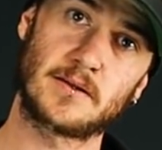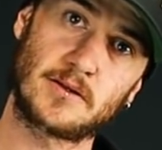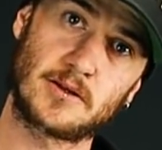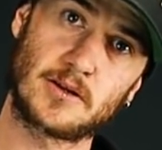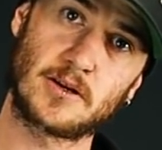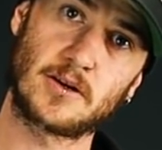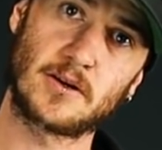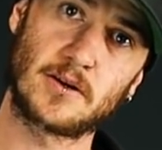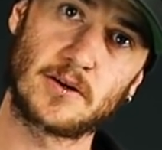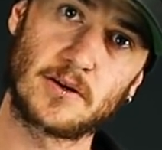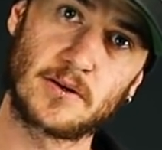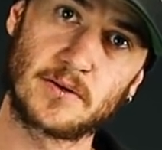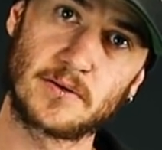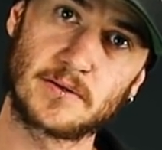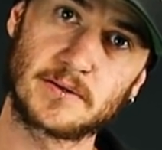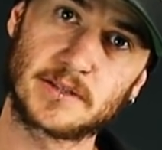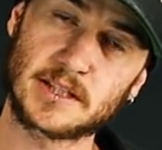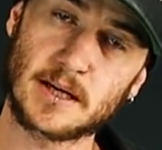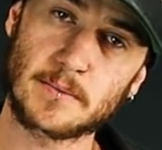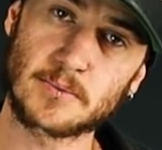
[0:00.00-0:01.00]

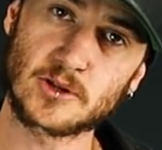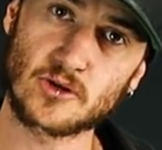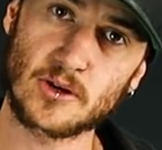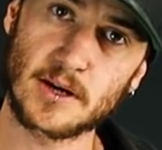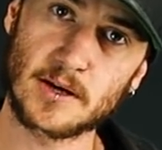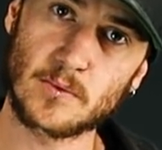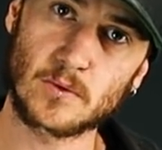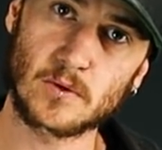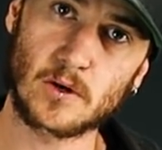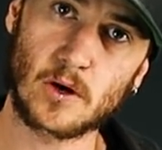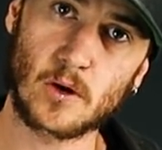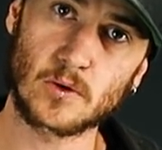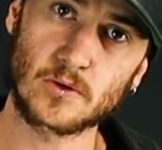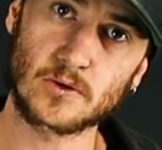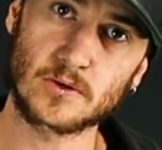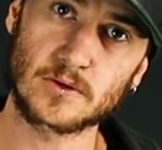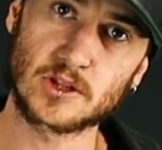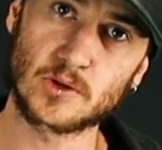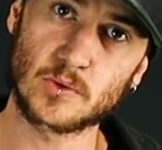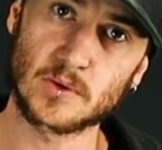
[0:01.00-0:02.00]
The substrate will
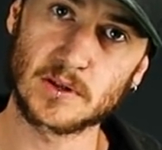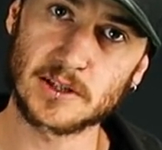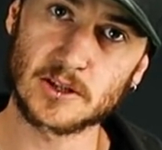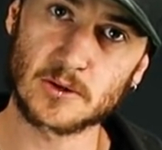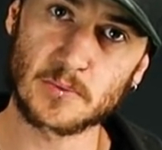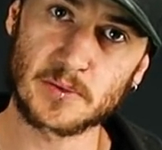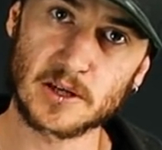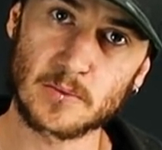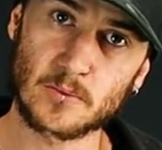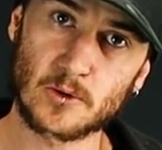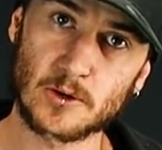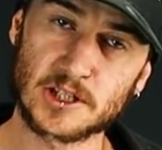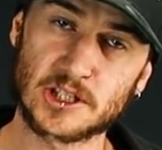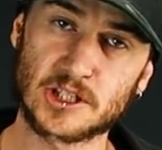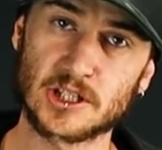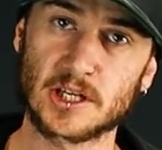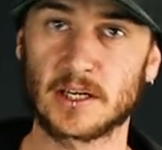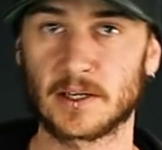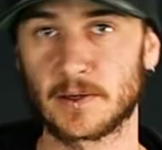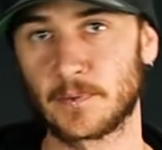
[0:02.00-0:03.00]
hold on to a little bit of
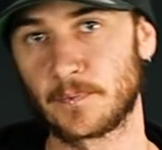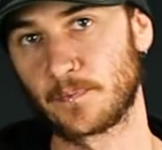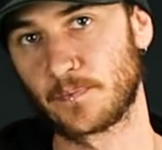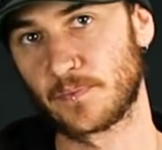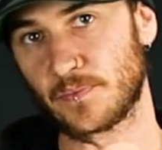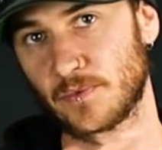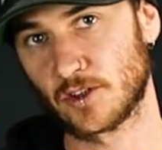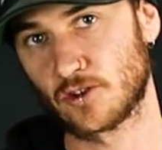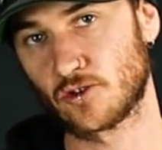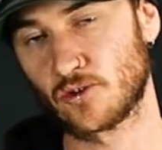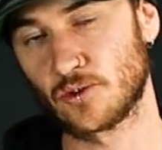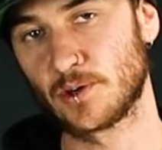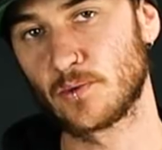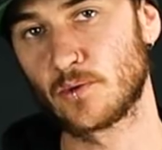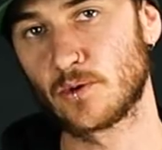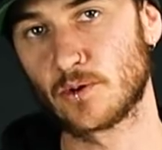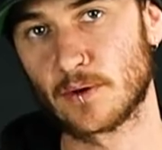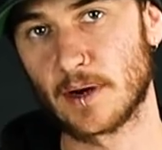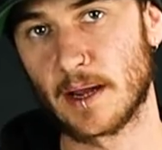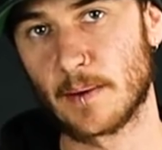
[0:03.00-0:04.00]
moisture. The tree
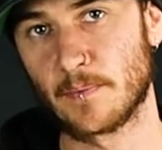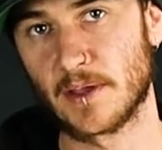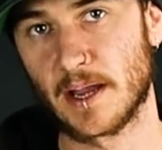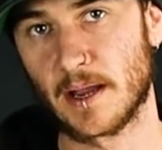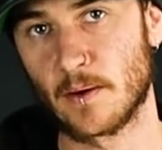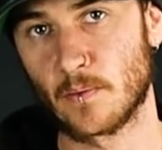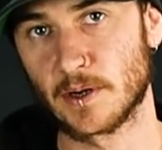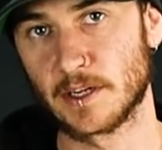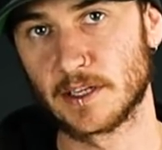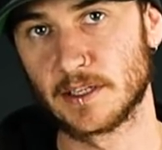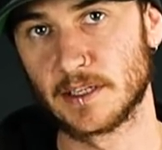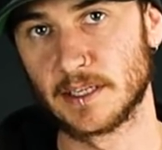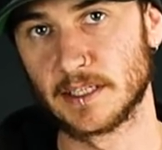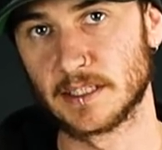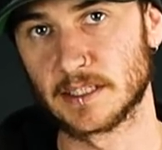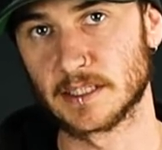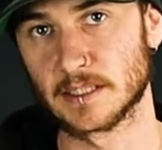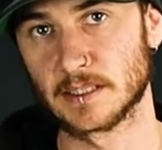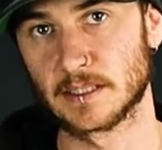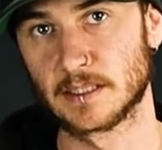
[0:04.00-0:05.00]
will grab that when it
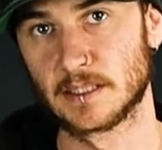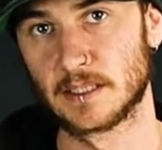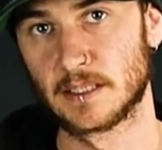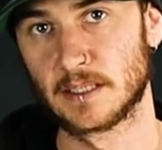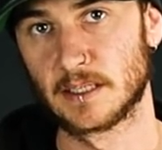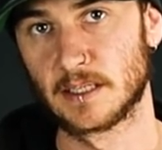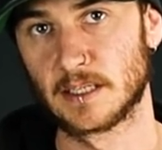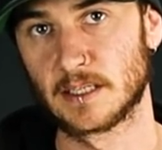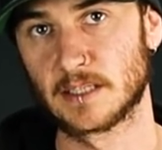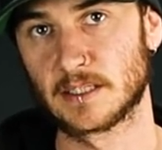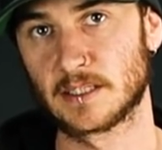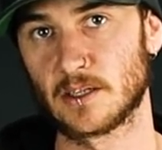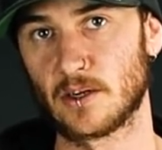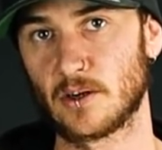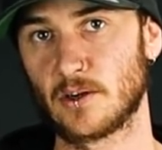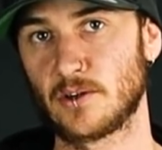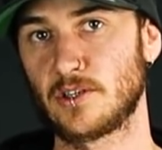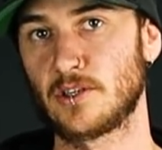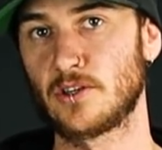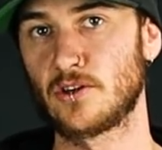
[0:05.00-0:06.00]
needs it.
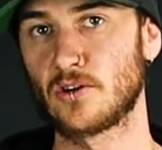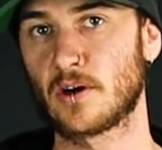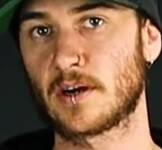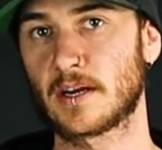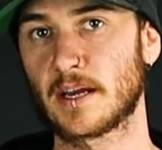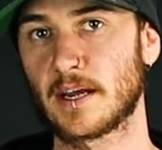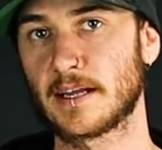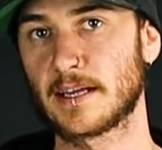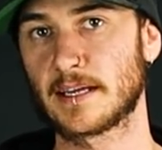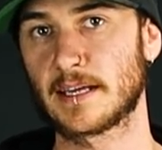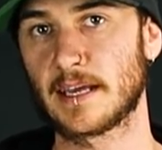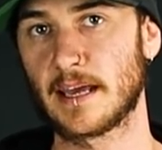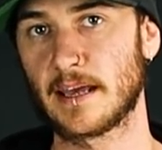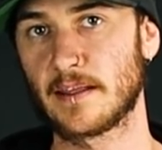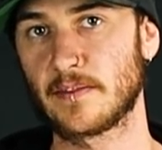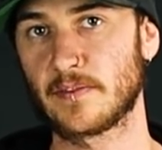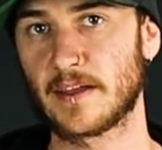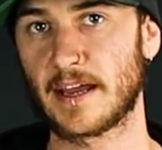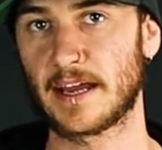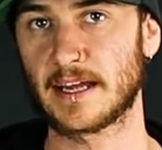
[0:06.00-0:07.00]
So you're not going to
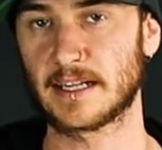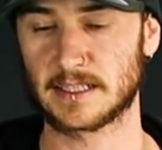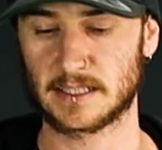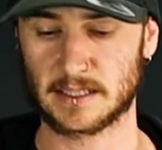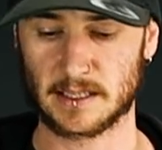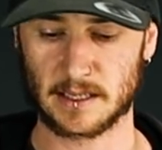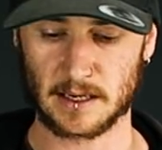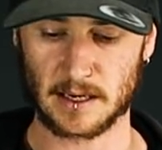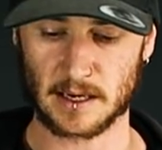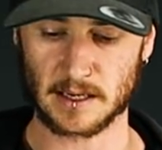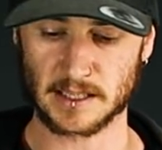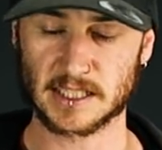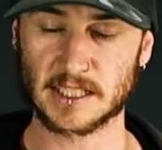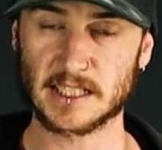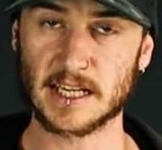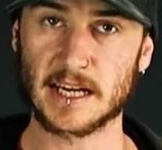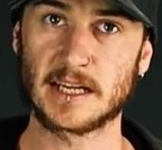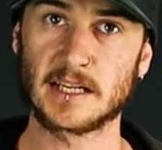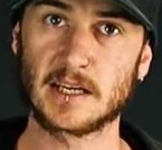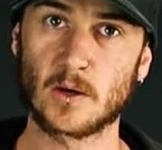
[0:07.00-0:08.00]
get that
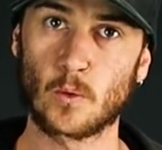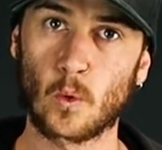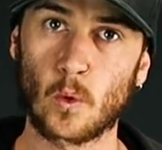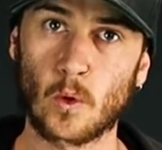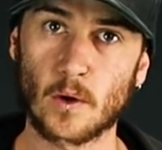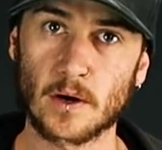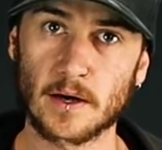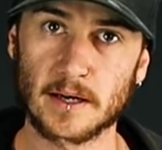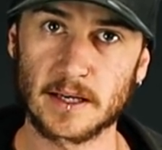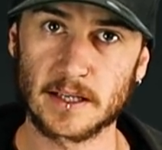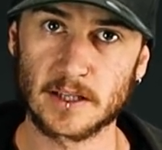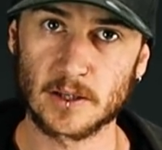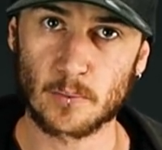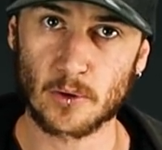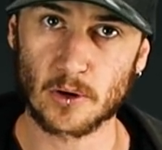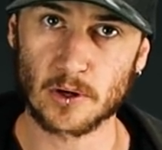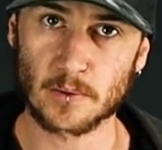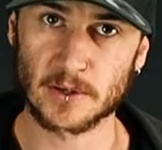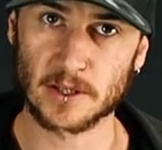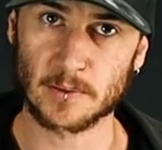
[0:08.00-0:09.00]
standing water in the
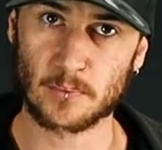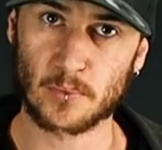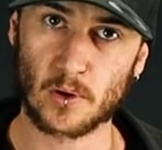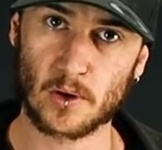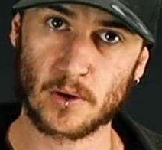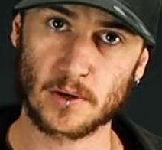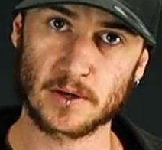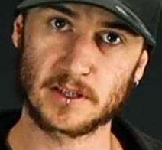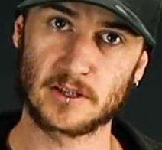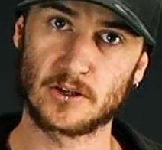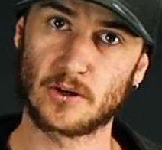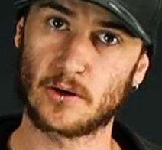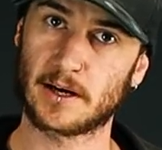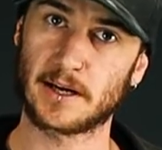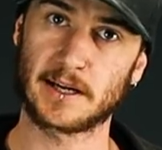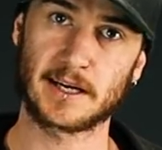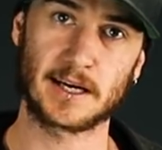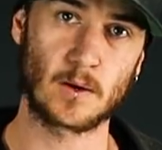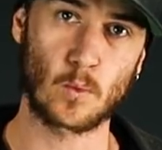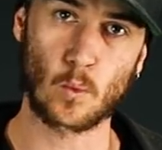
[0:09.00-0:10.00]
bottom of the pot. You're not
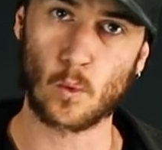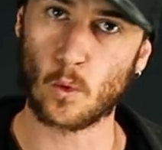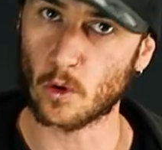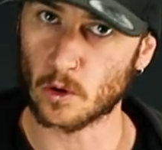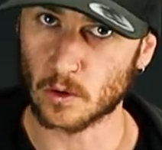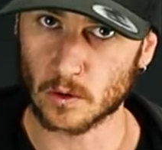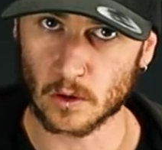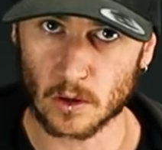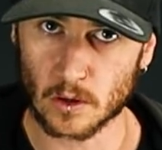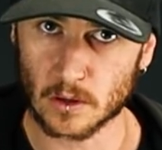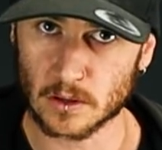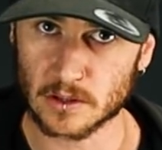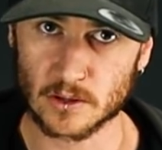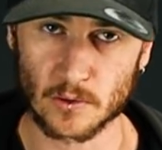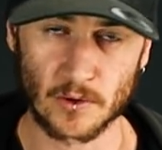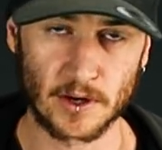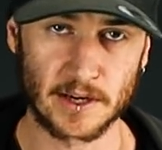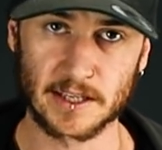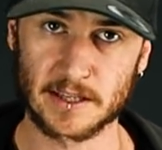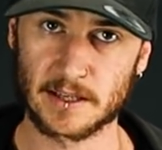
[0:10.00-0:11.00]
going to get waterlogged
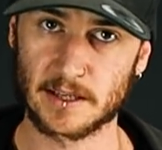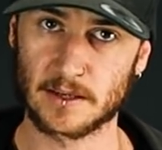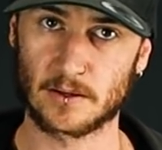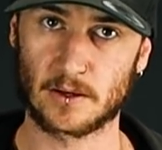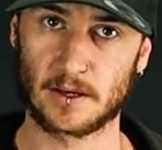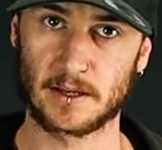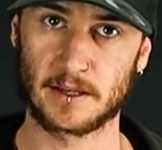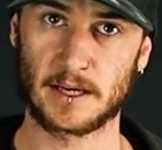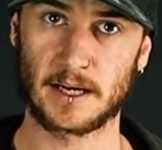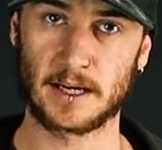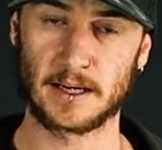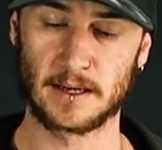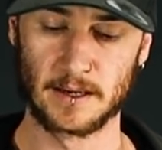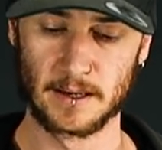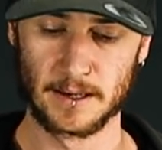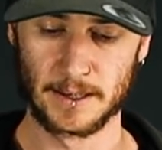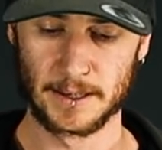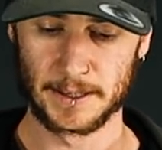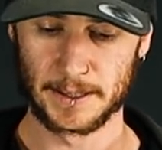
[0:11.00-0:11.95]
or anything like that.